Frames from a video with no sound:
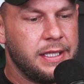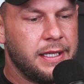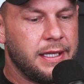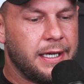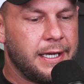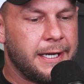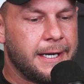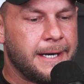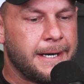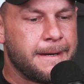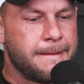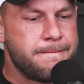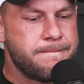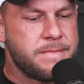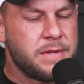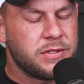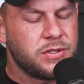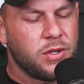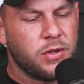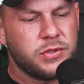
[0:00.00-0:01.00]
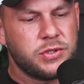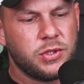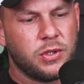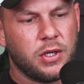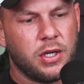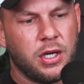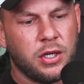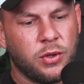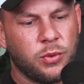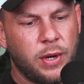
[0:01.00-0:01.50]
questions. There's also
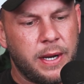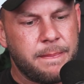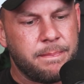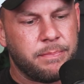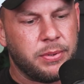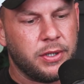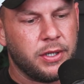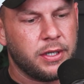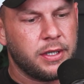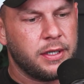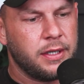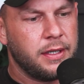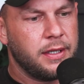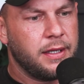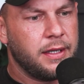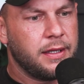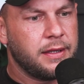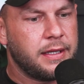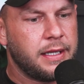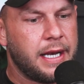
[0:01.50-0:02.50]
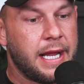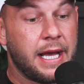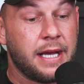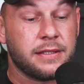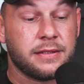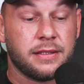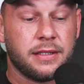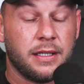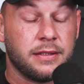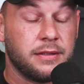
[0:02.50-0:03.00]
a great book that
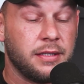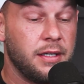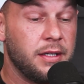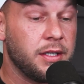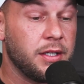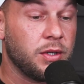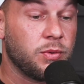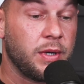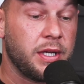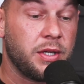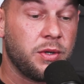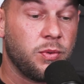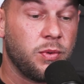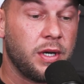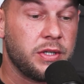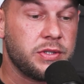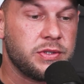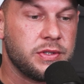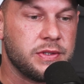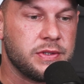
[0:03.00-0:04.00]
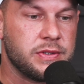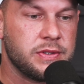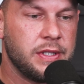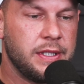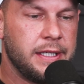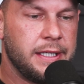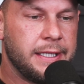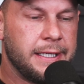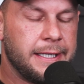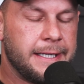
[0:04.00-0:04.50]
has a ton of great questions
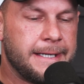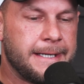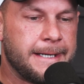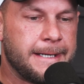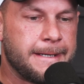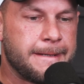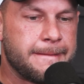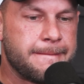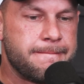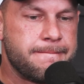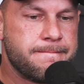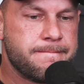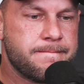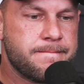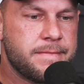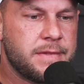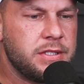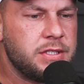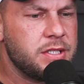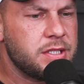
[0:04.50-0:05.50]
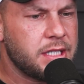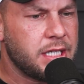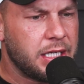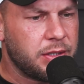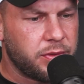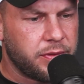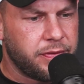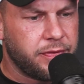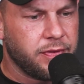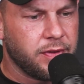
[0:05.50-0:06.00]
to just kind of
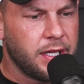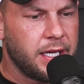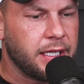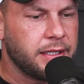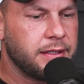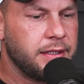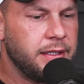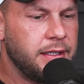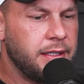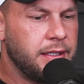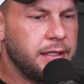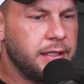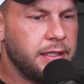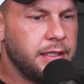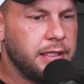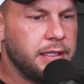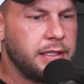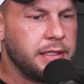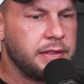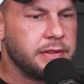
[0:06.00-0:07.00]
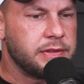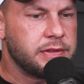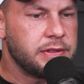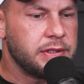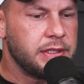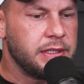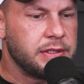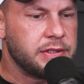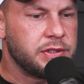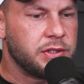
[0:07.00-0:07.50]
reflect. Is
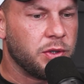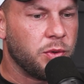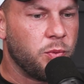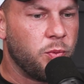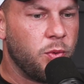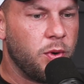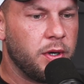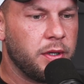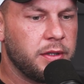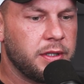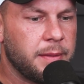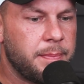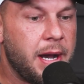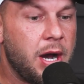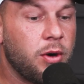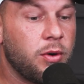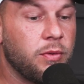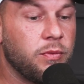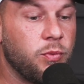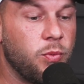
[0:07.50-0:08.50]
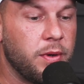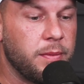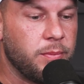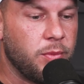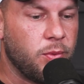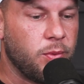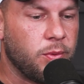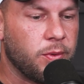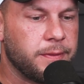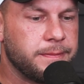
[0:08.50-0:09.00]
the power of one
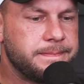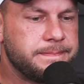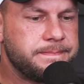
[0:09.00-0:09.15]
more?